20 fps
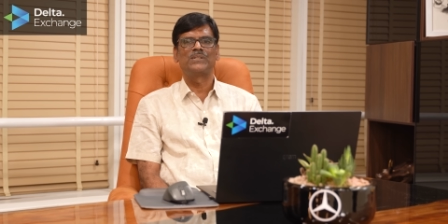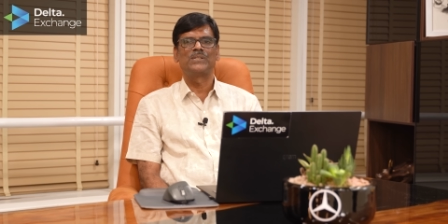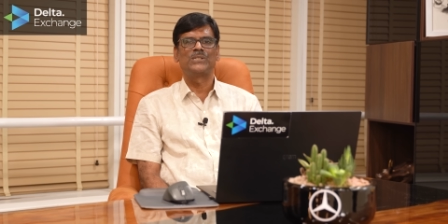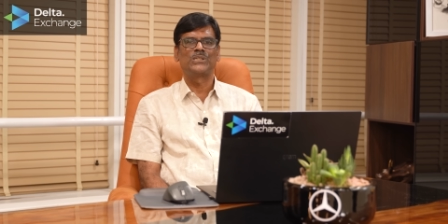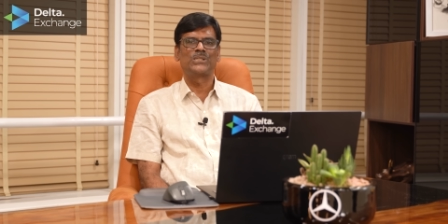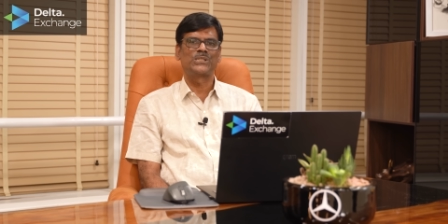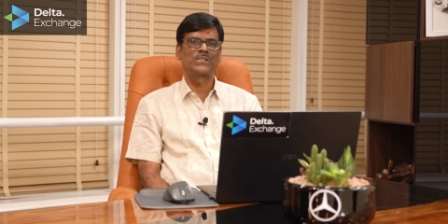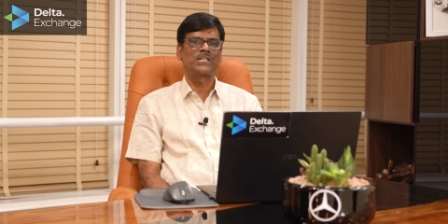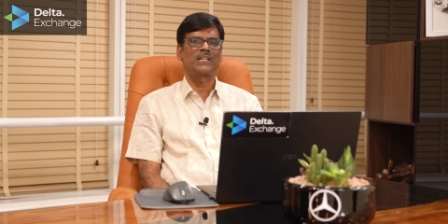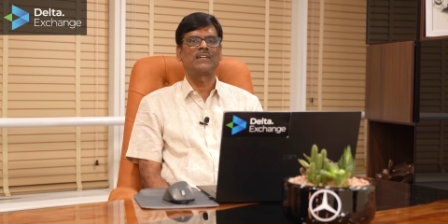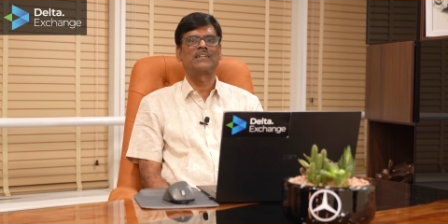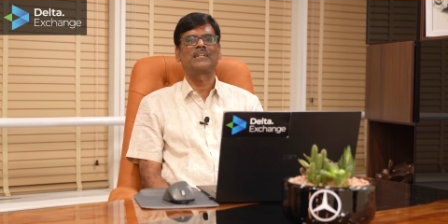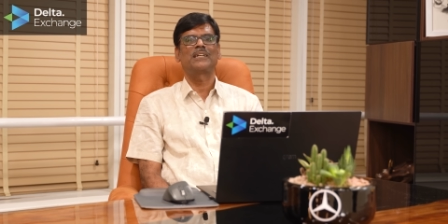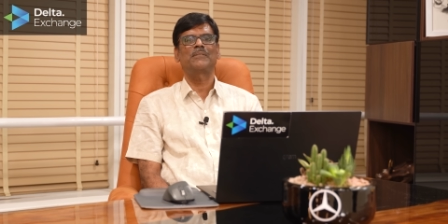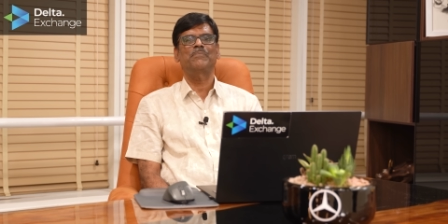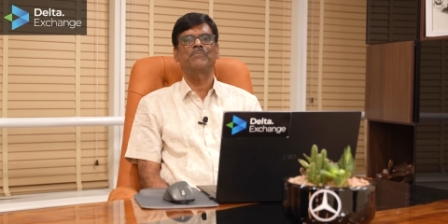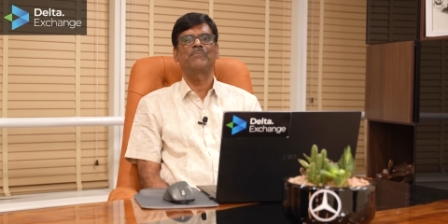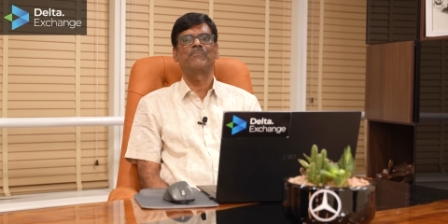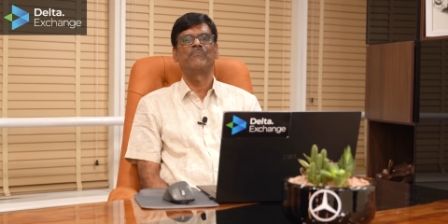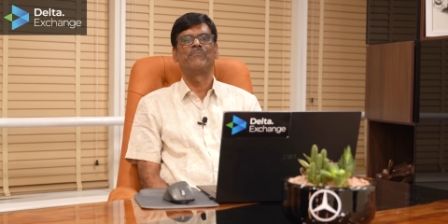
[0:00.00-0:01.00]
shot
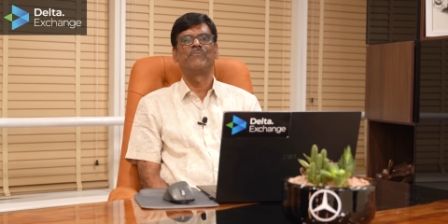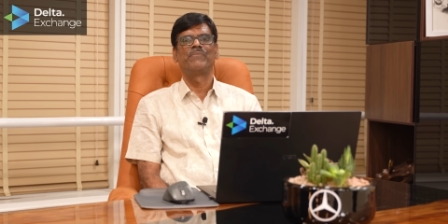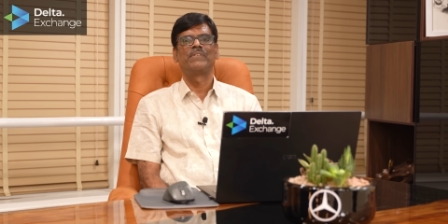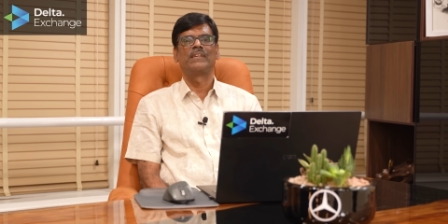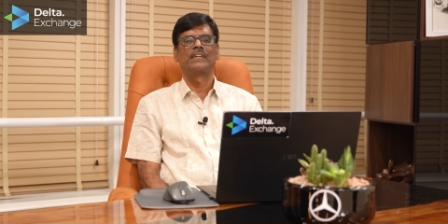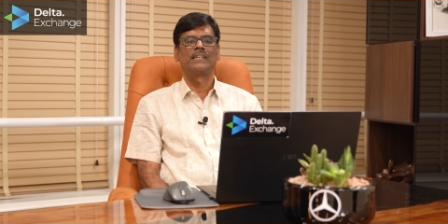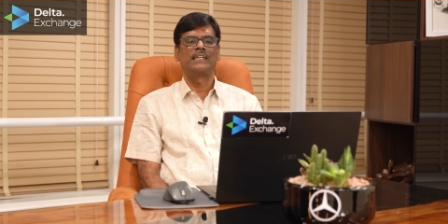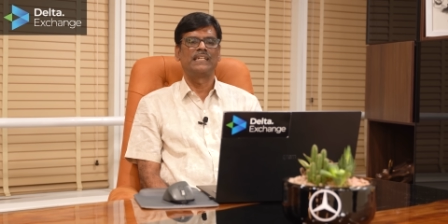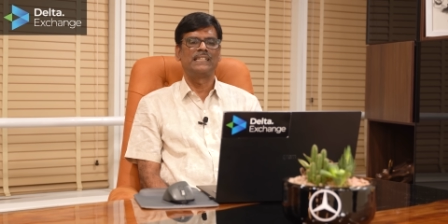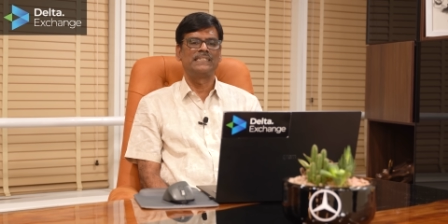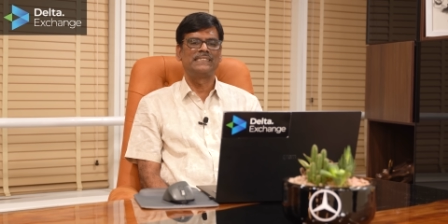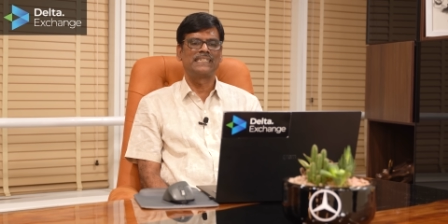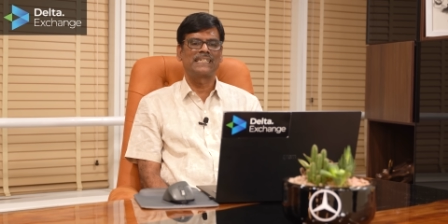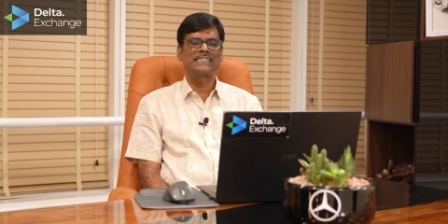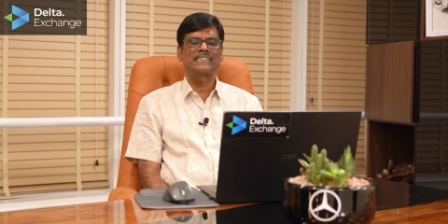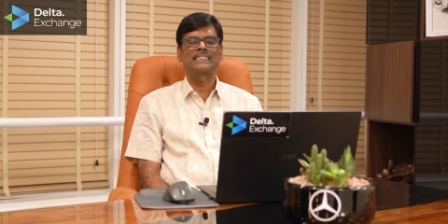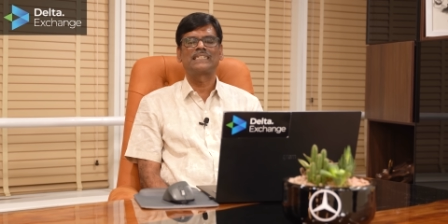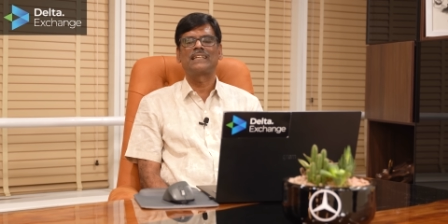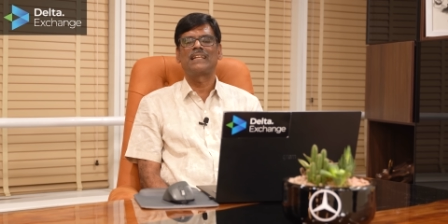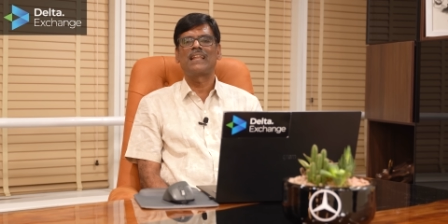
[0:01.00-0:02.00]
up in
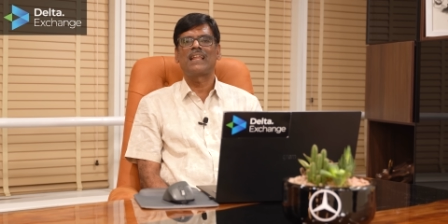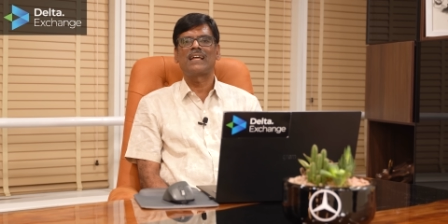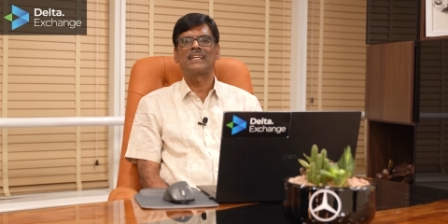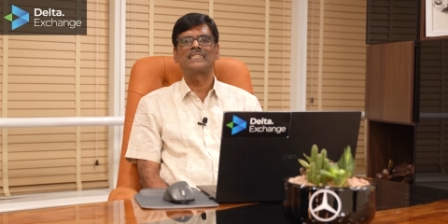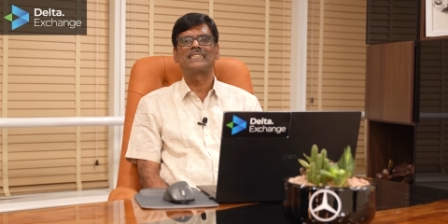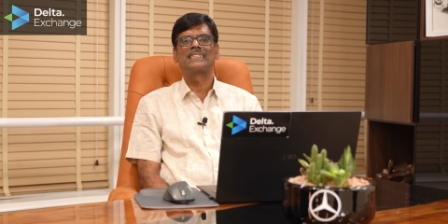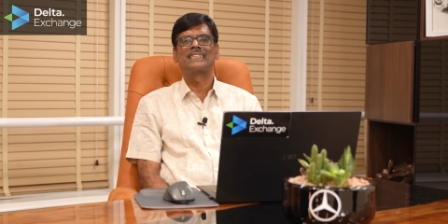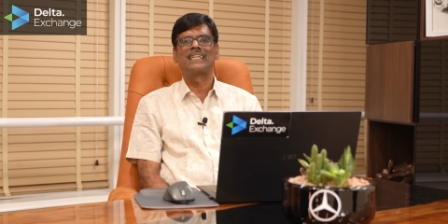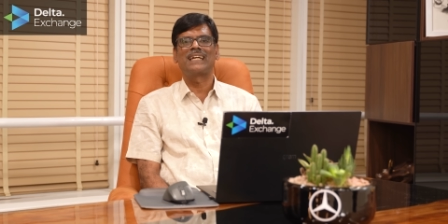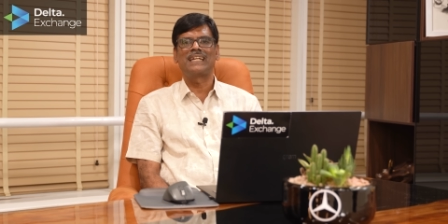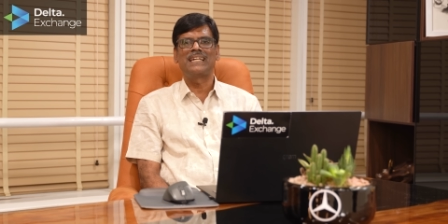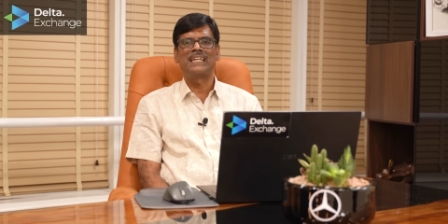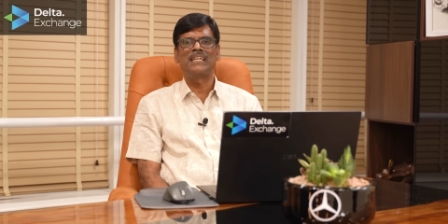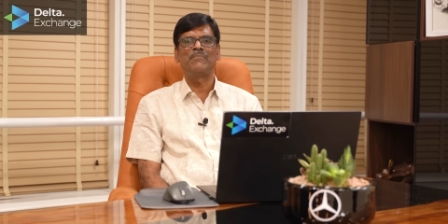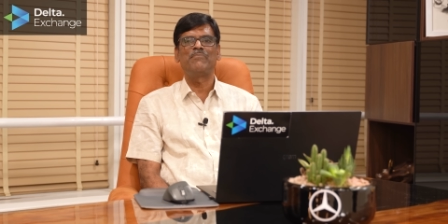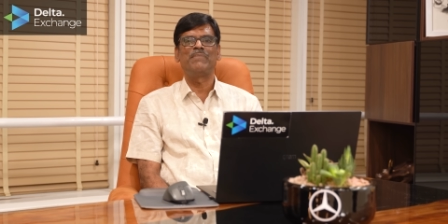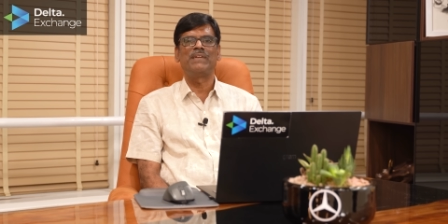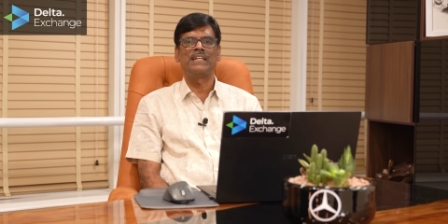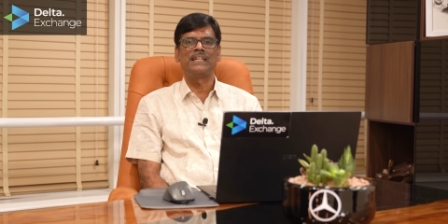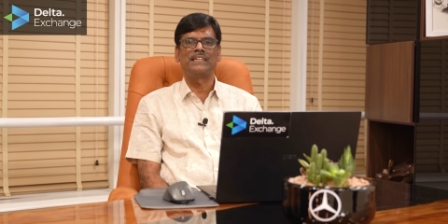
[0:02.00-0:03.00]
just last
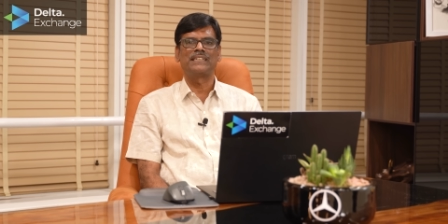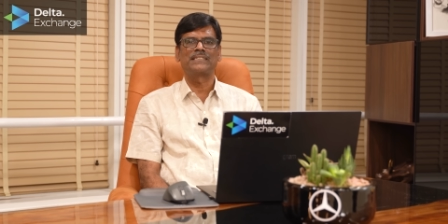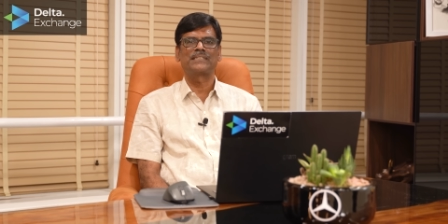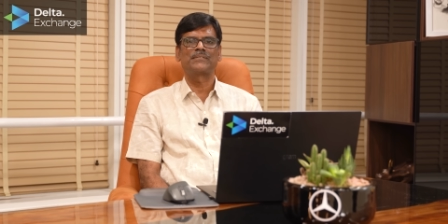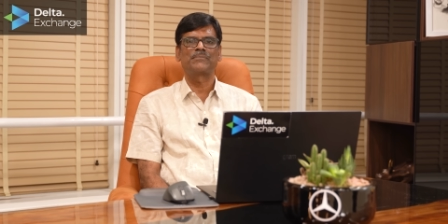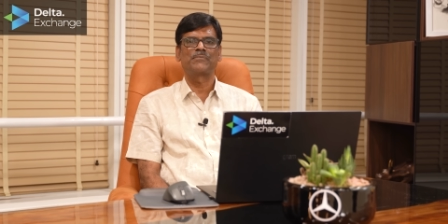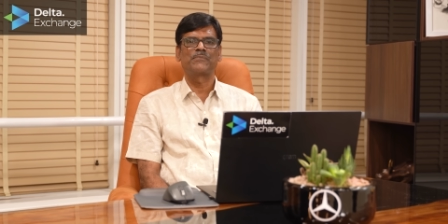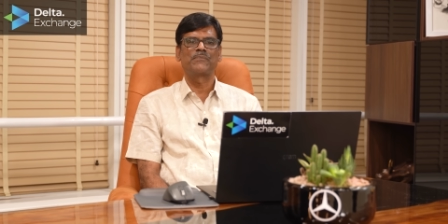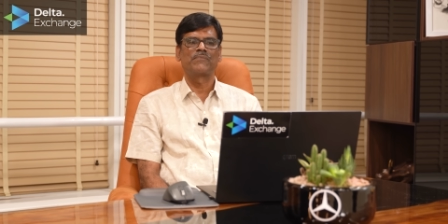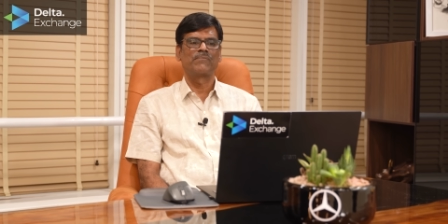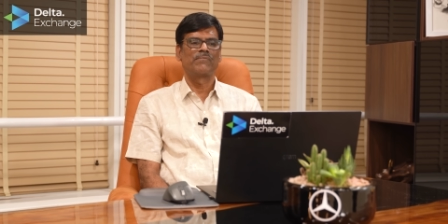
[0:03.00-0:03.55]
30 minutes.